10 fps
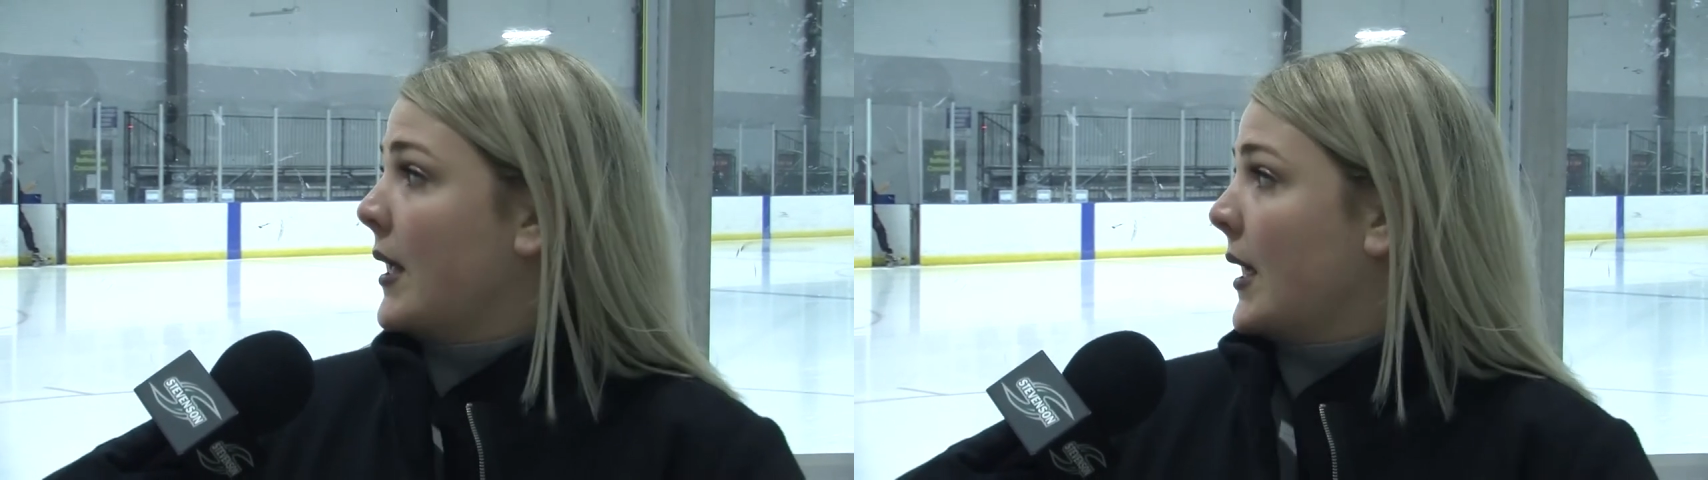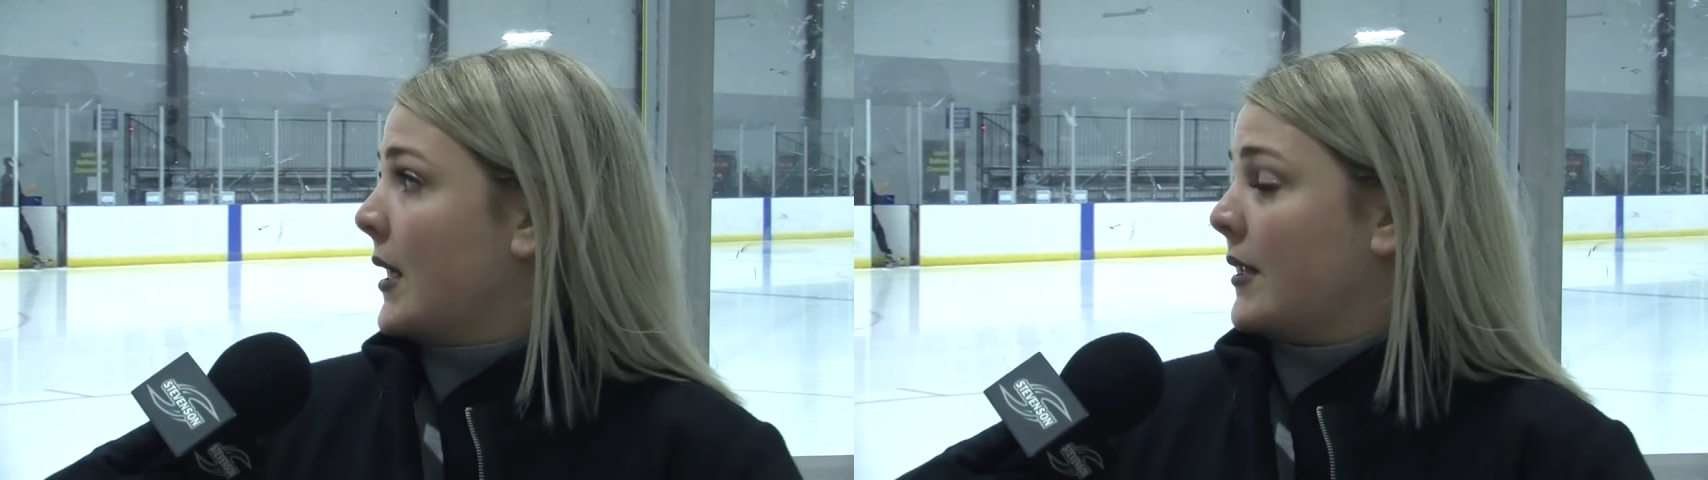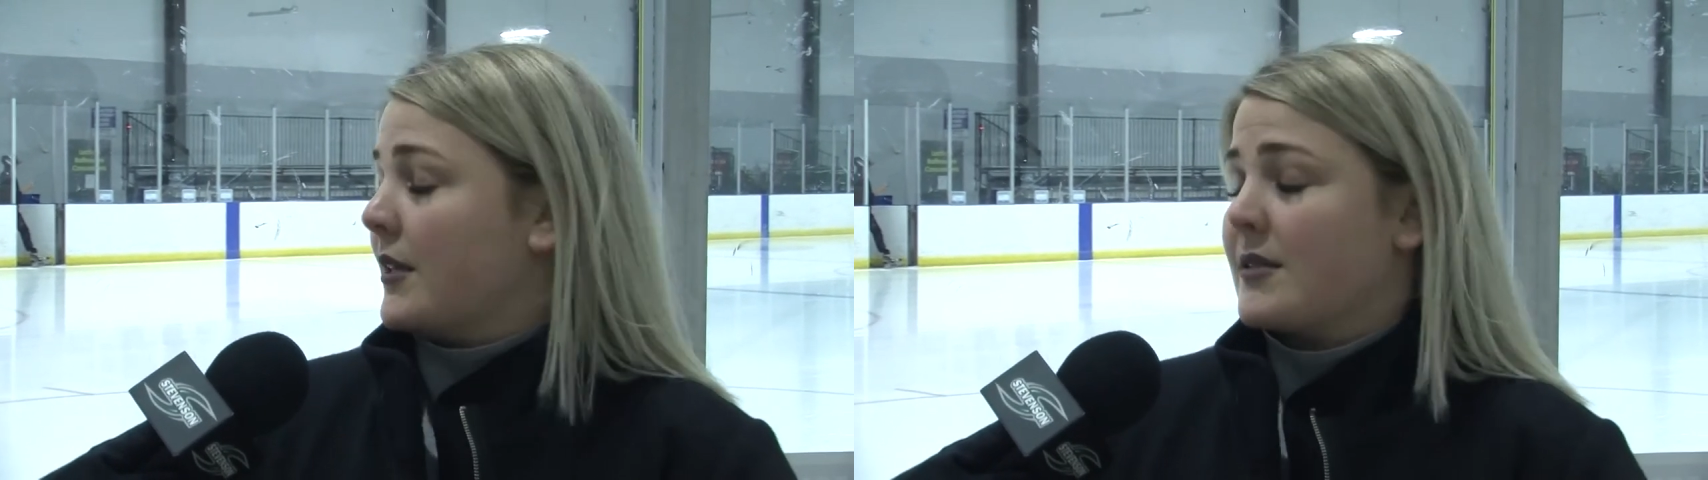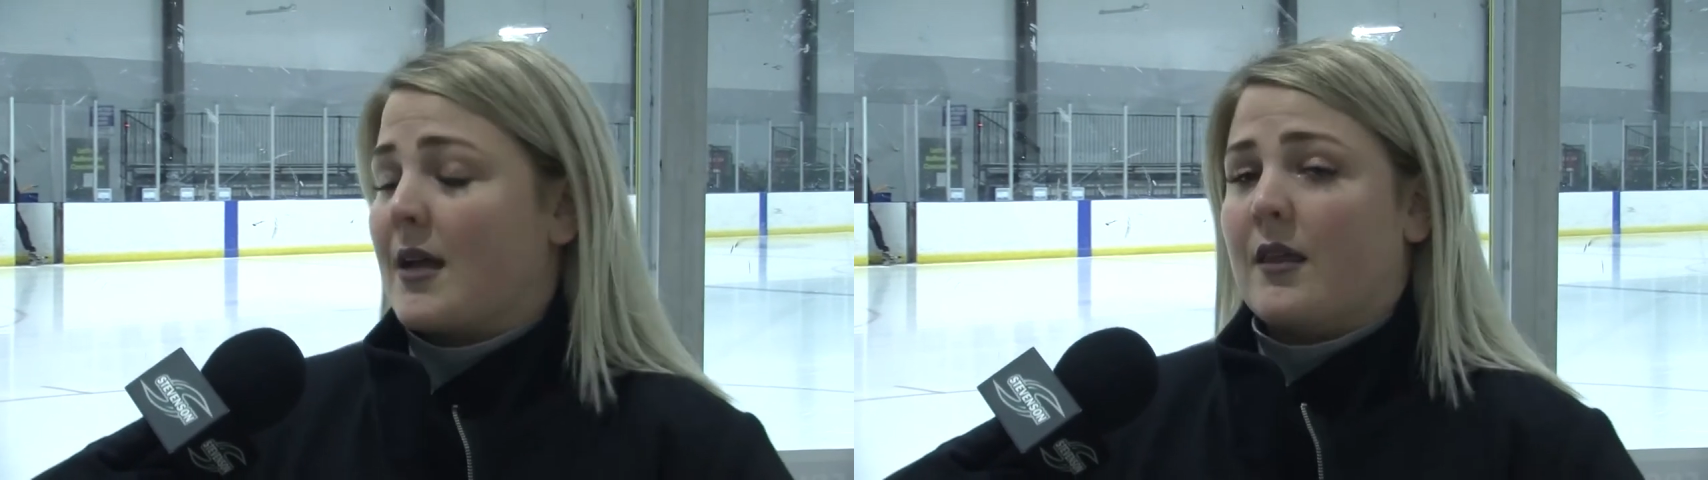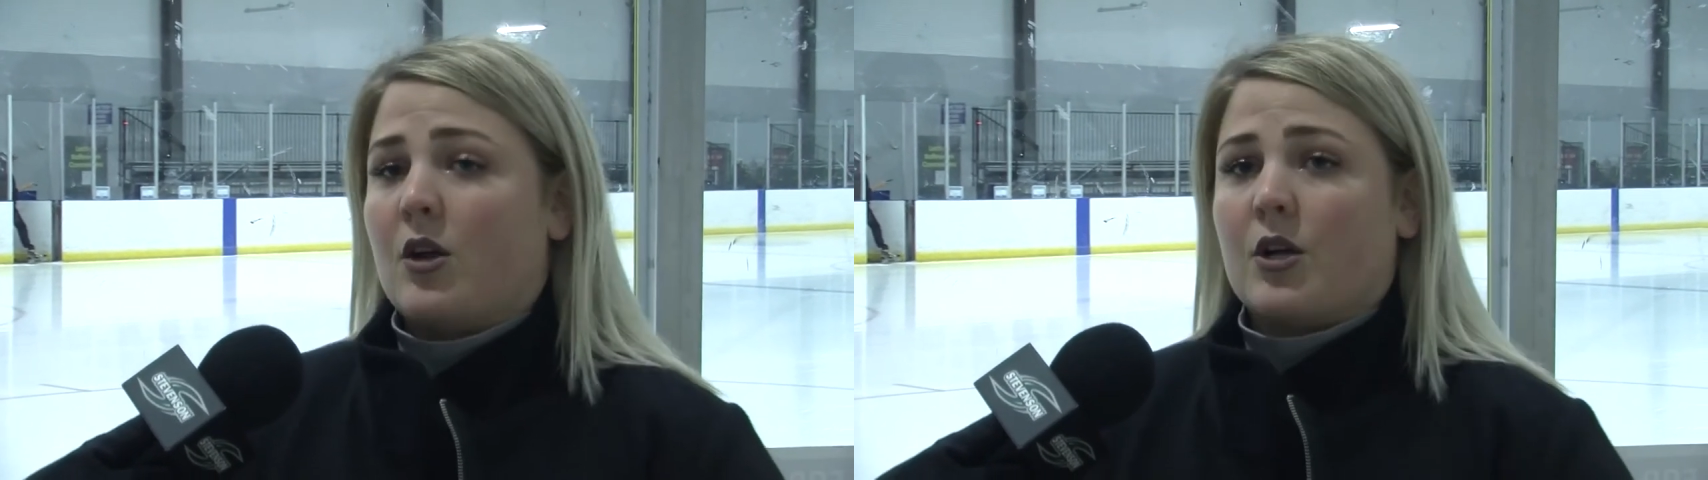and the
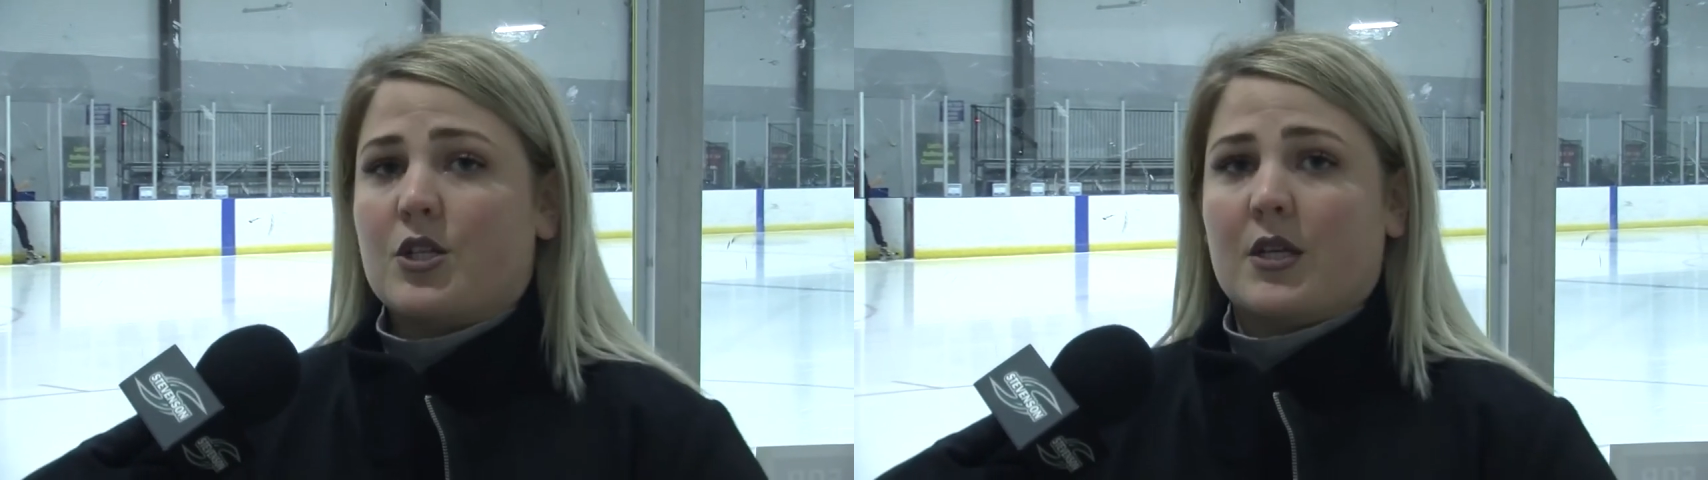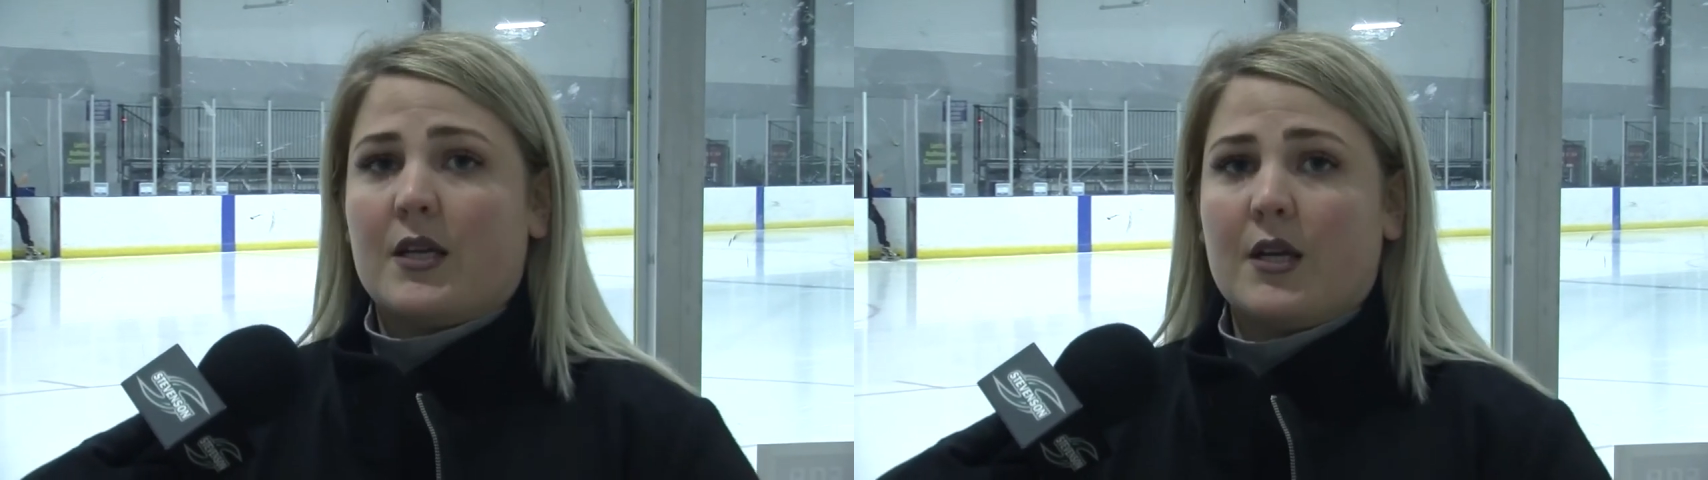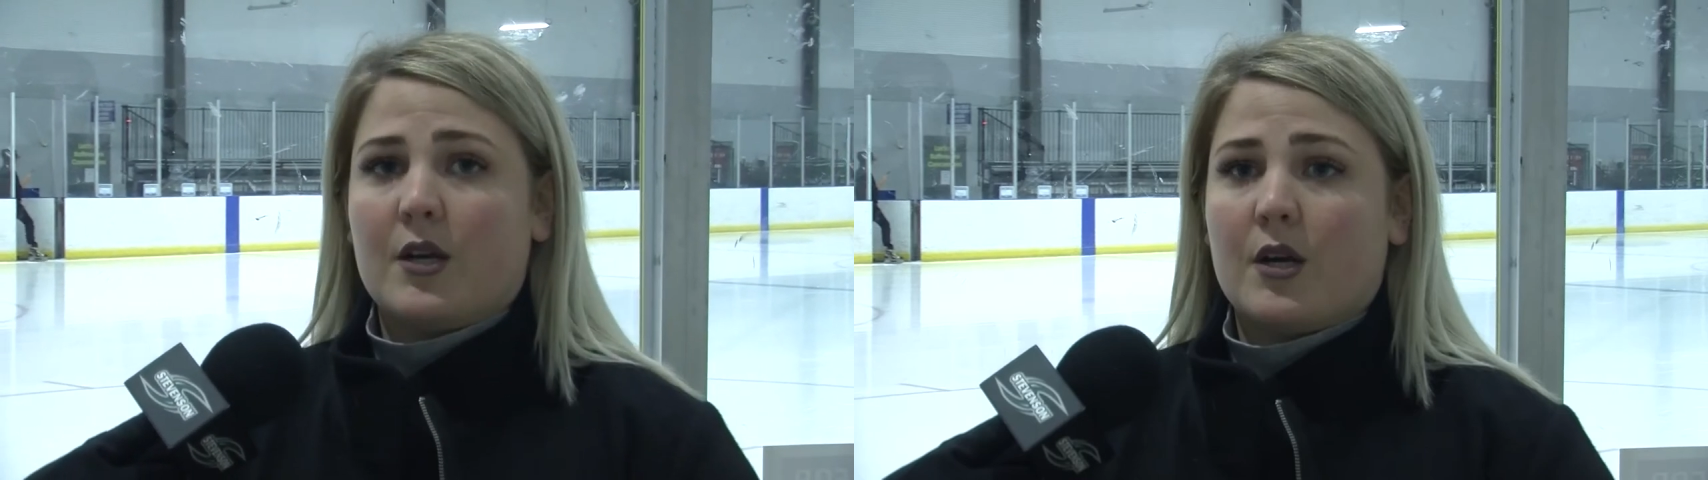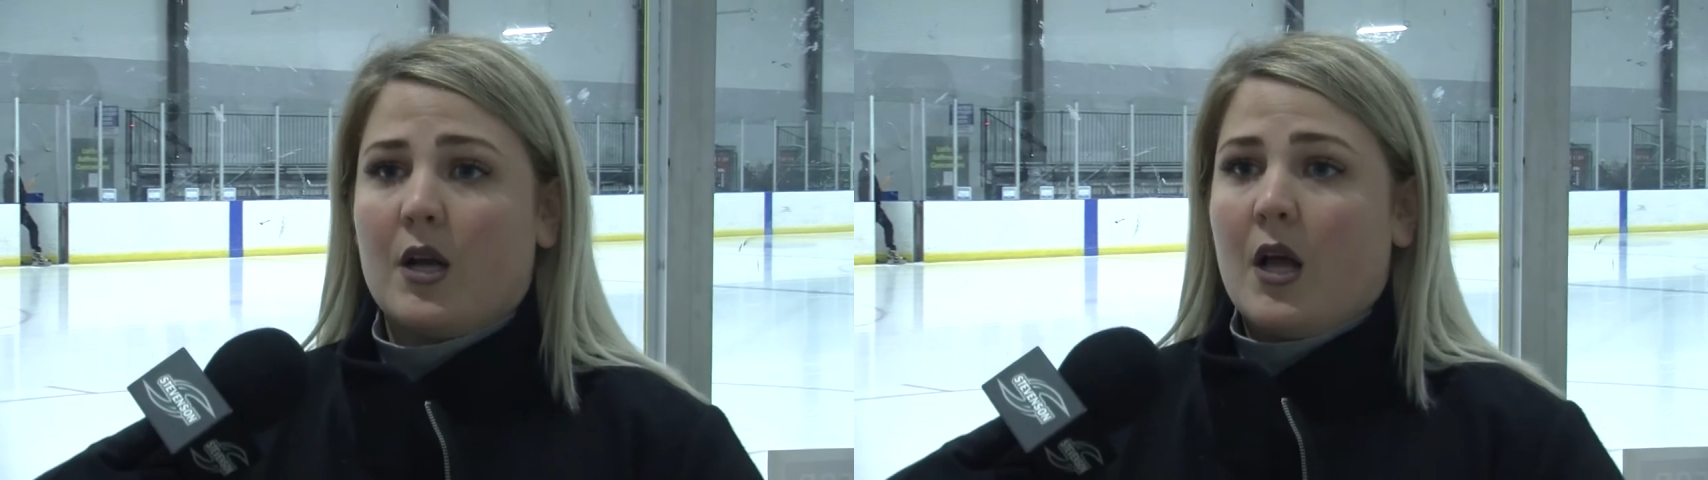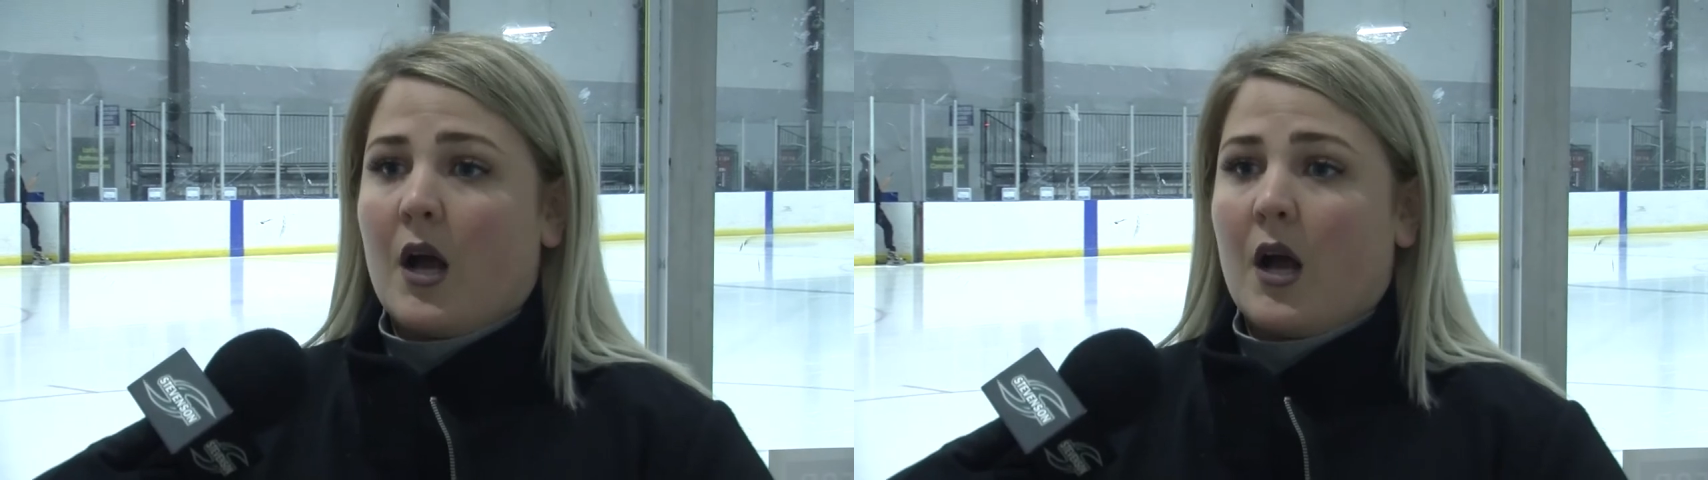silent auction here.